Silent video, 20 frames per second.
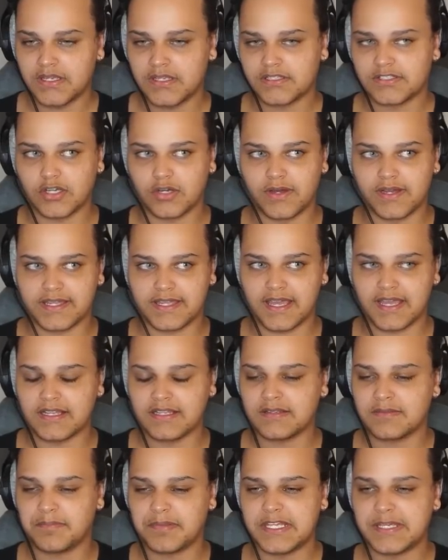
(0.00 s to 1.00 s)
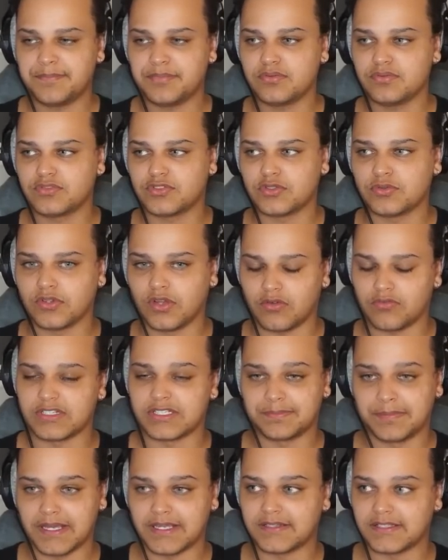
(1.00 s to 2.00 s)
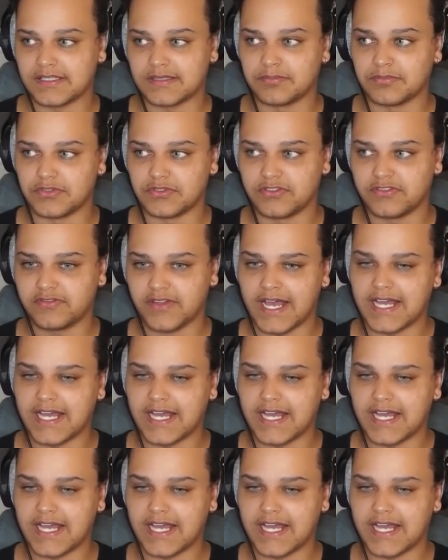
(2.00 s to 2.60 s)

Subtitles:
So again, people do not respect this move,